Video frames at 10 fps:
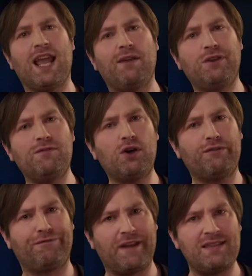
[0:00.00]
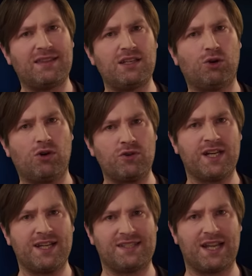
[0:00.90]
If you've got faith in your
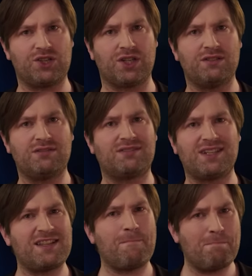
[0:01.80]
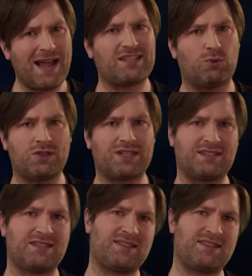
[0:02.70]
organisation, does it matter what others